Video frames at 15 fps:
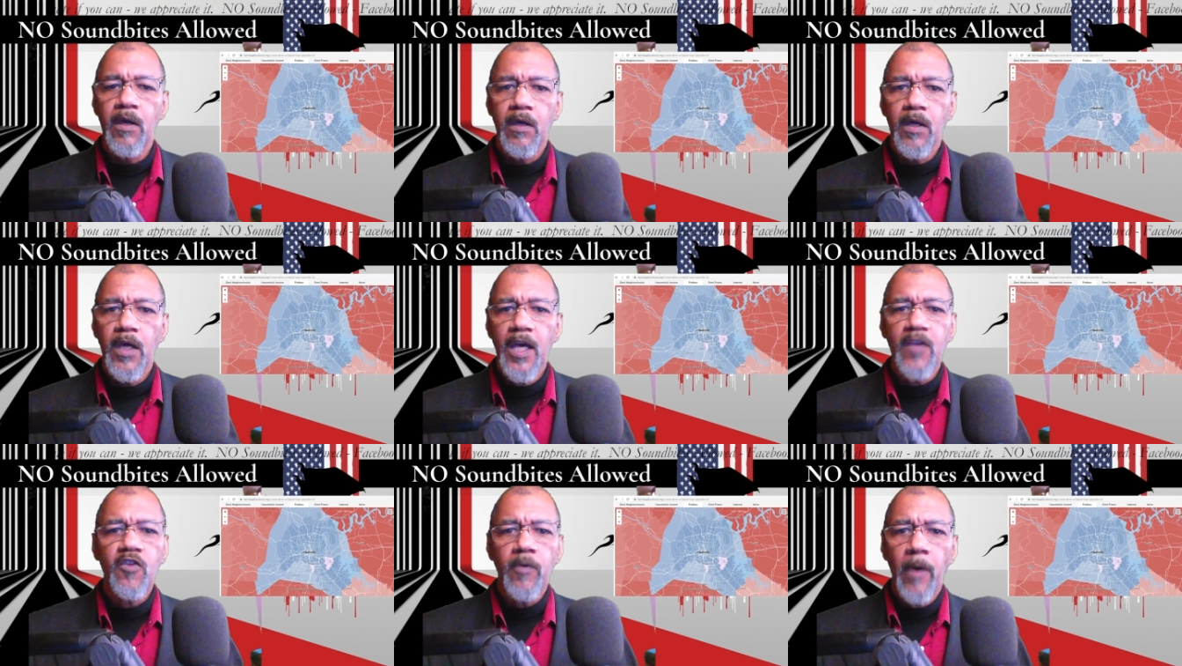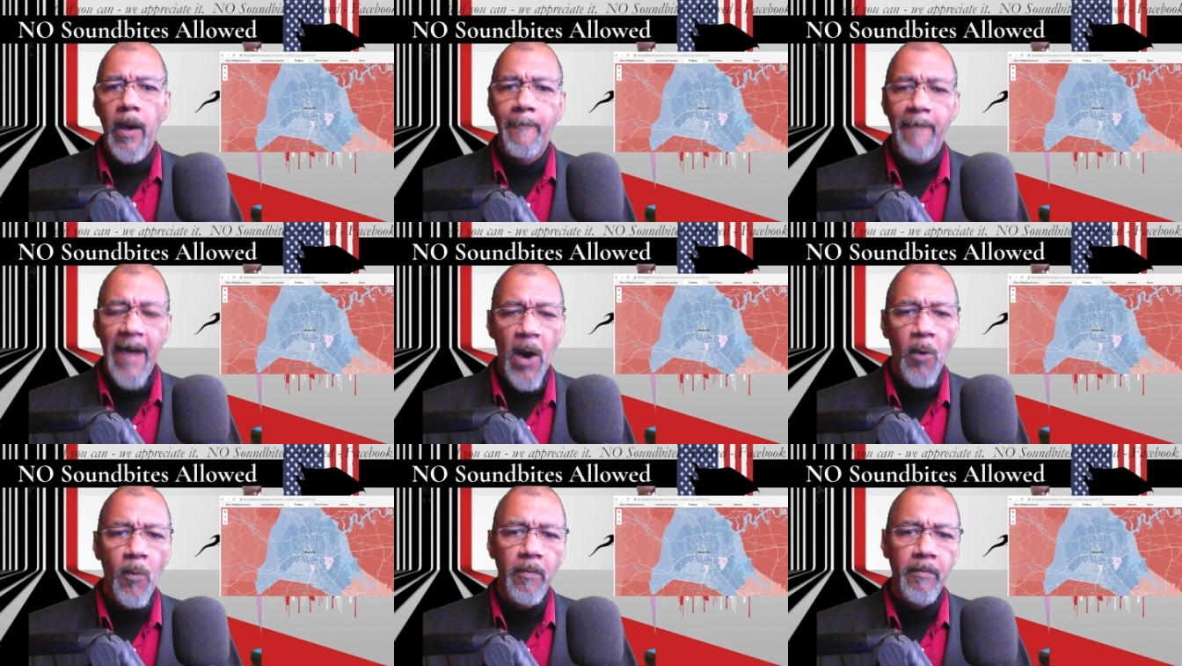it's
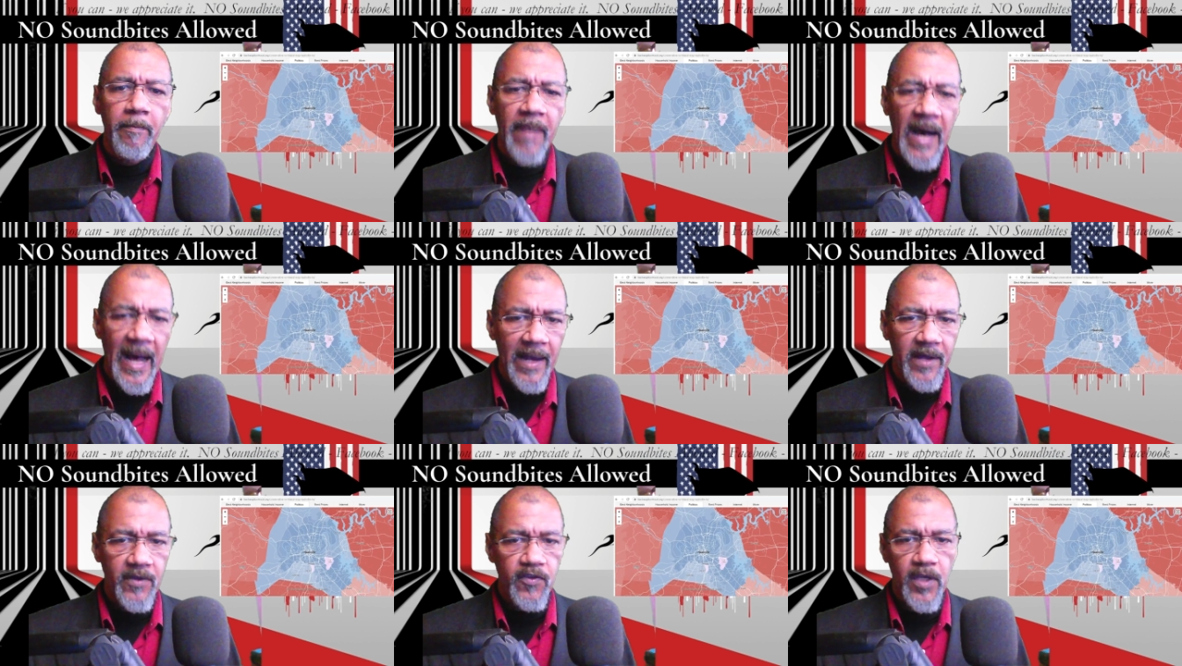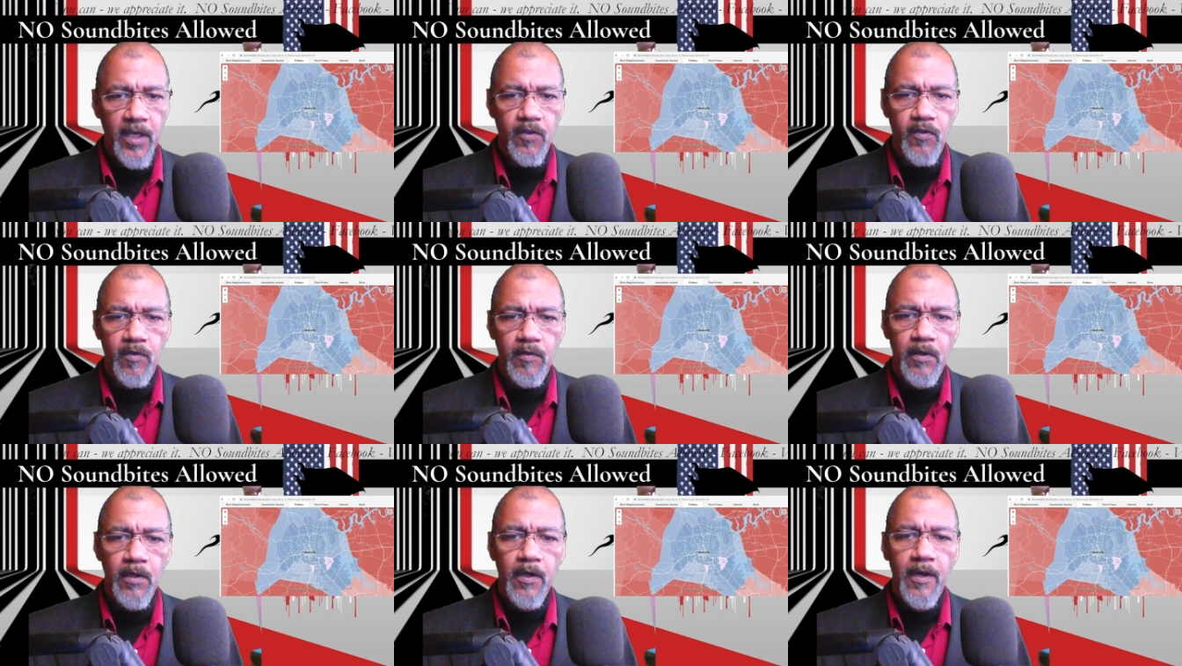about politics.
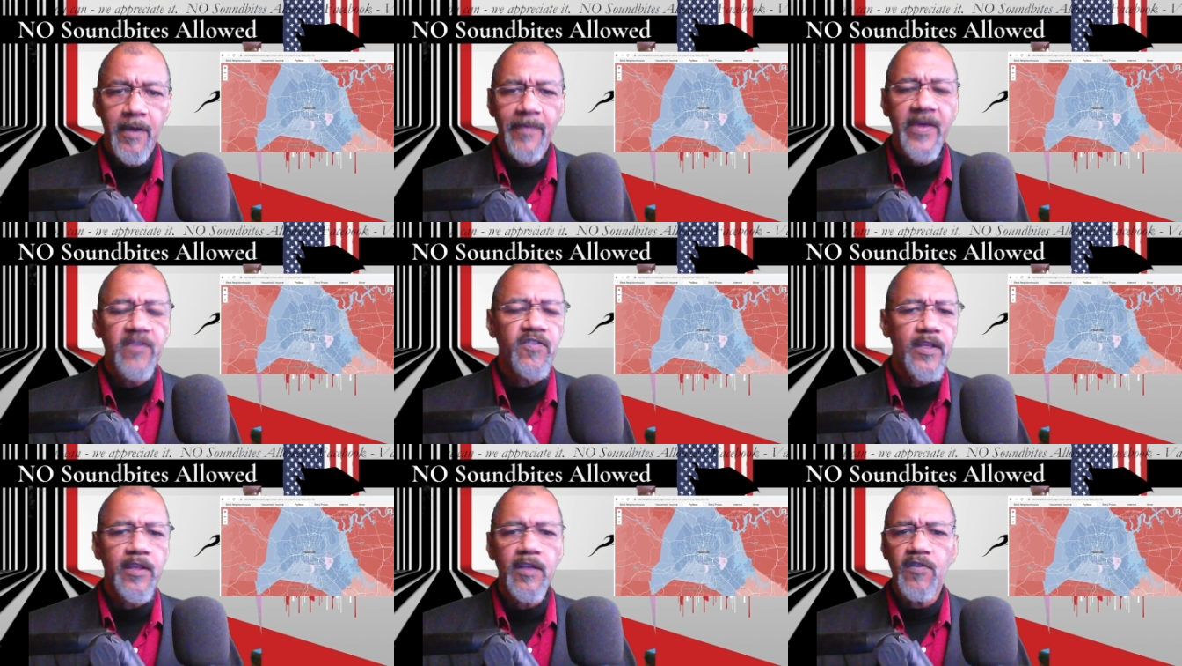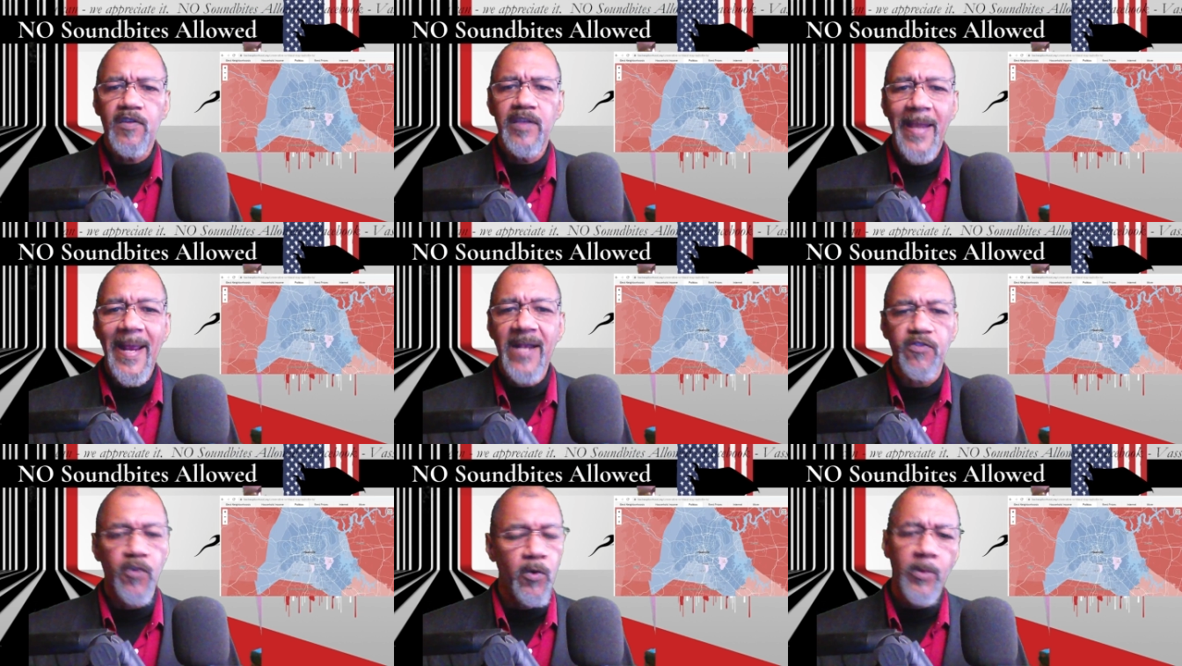They said this in
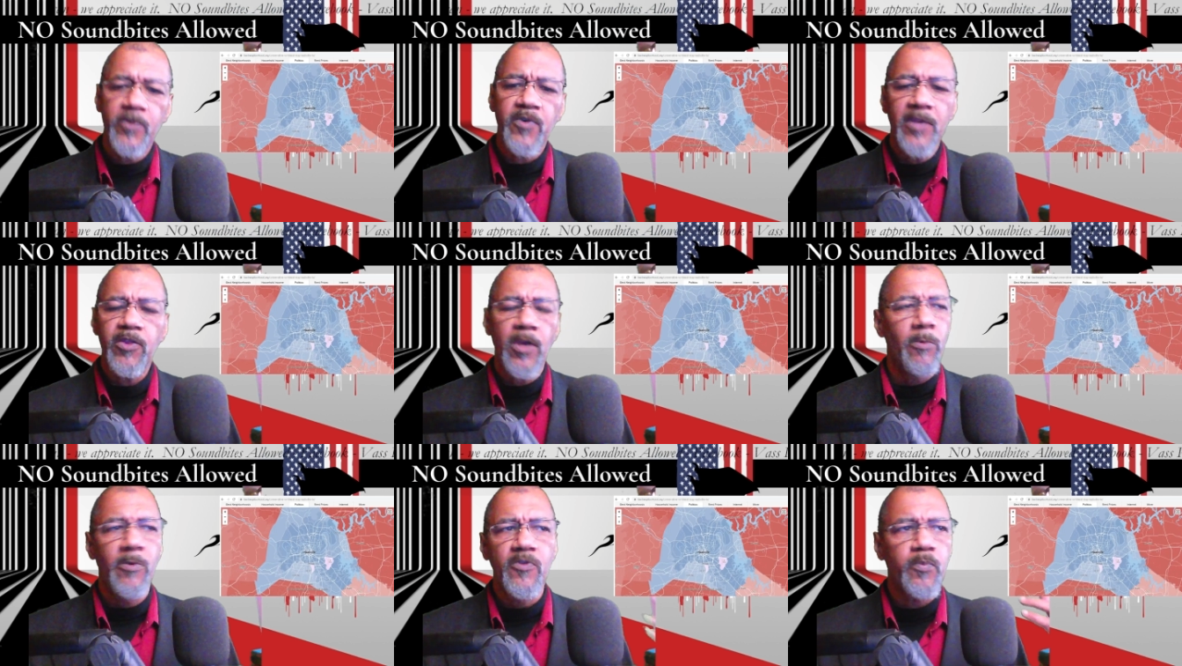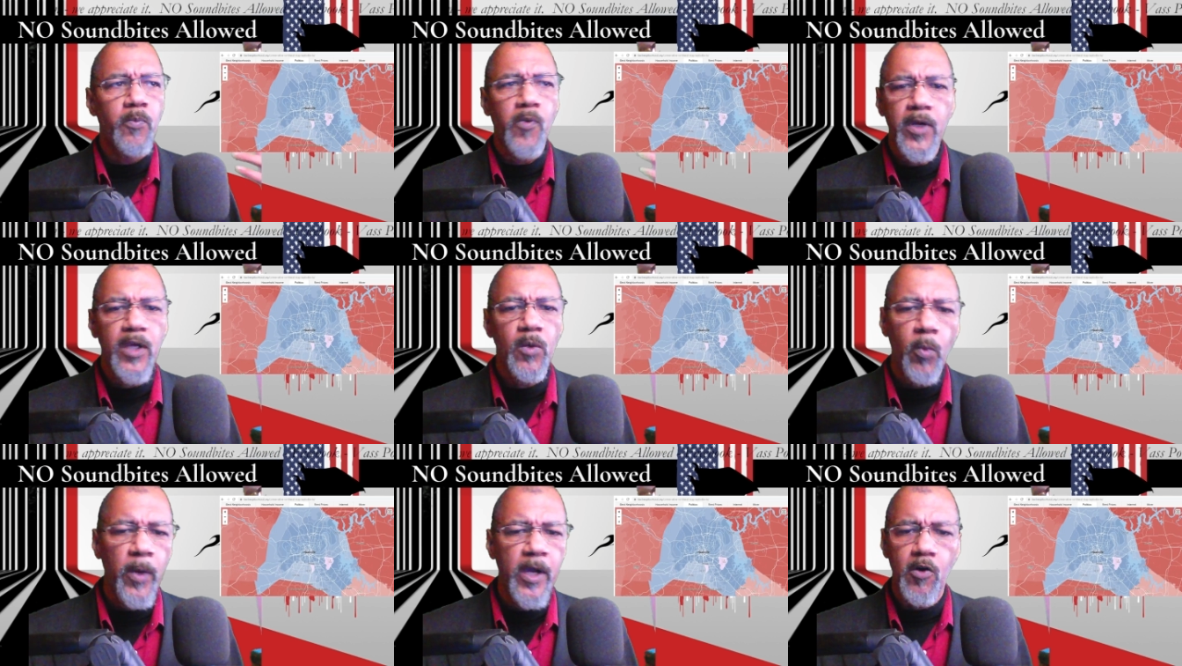Nashville, which I thought was pretty
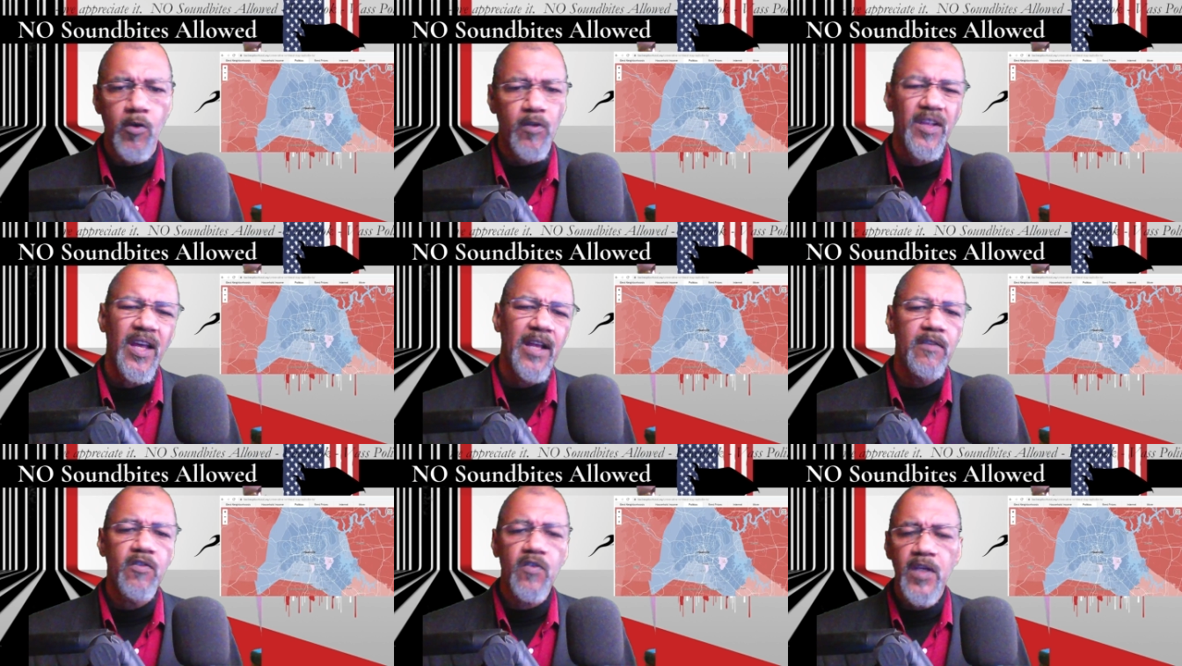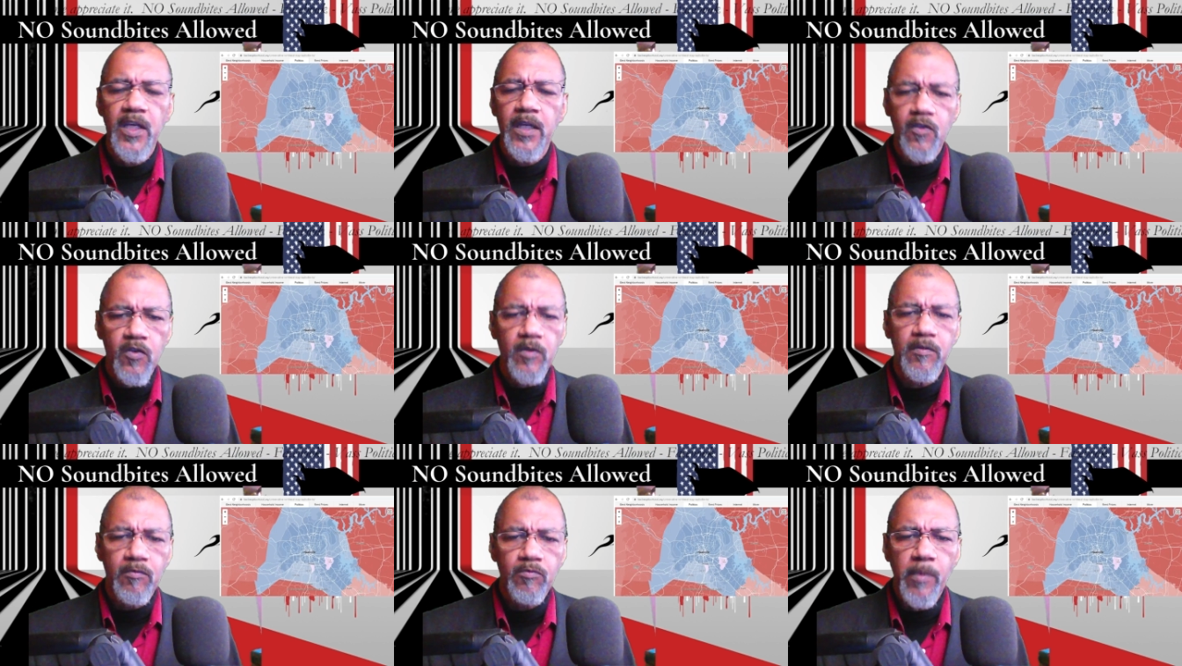weird. Tennessee, it's
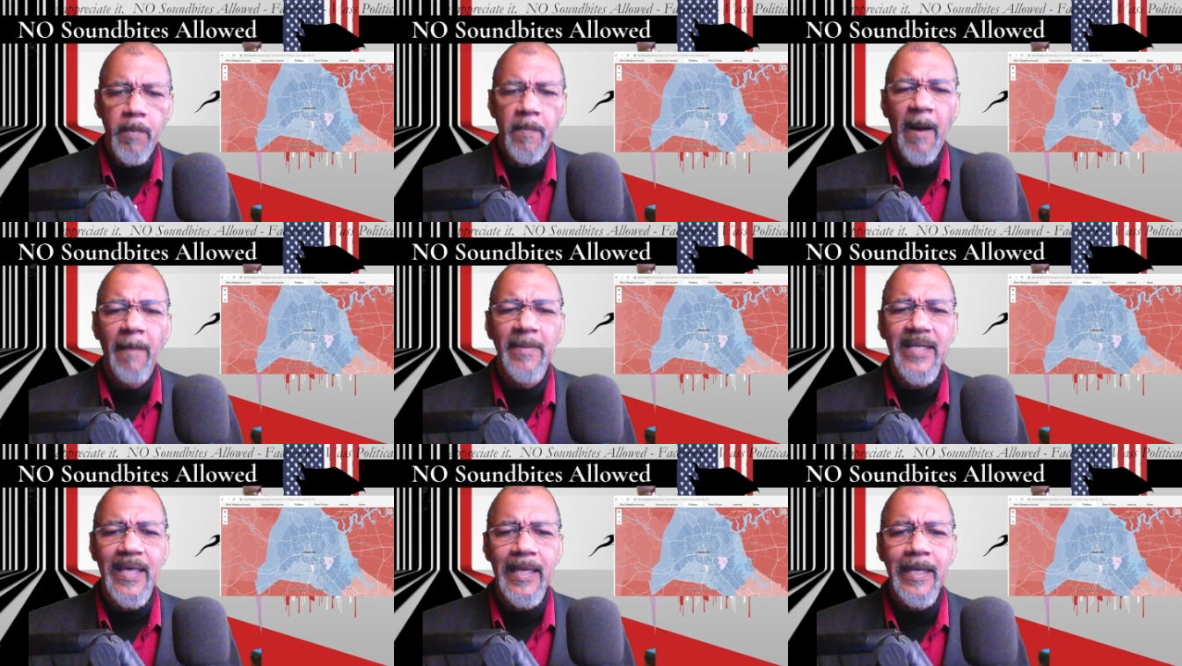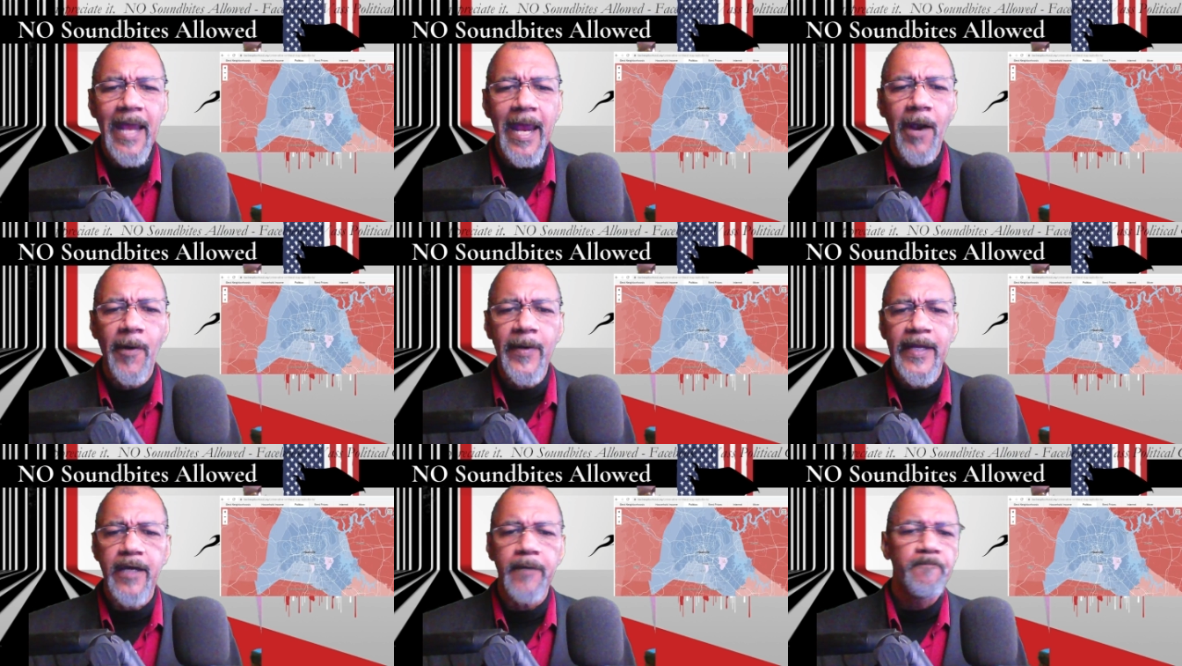a Republican
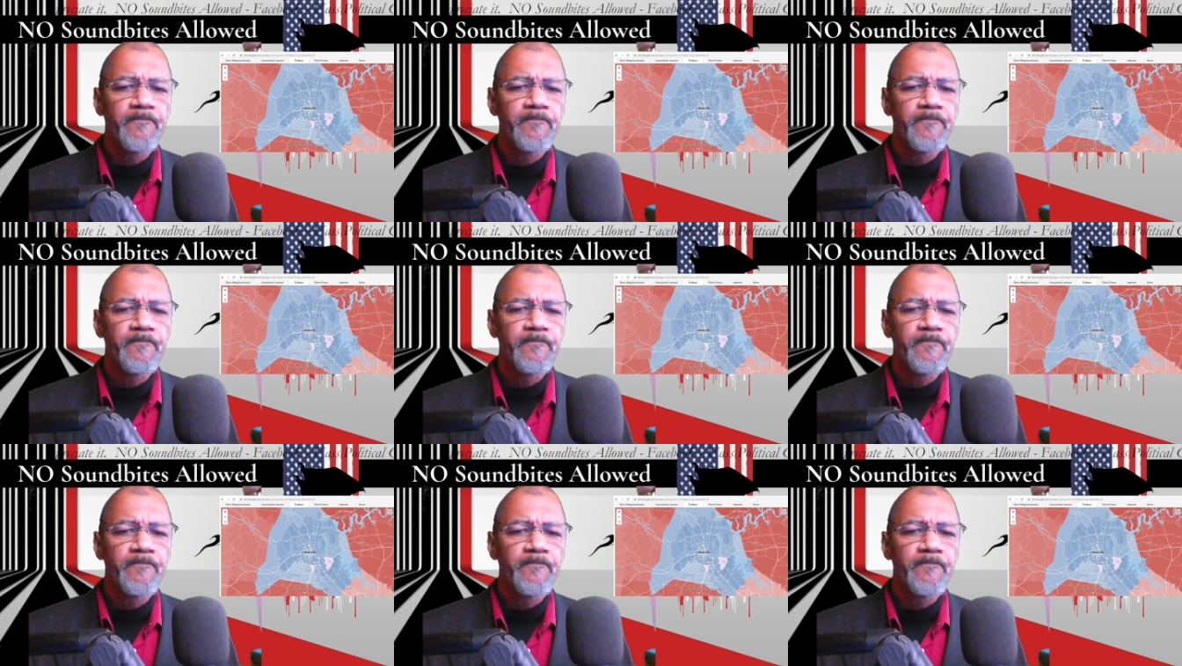area.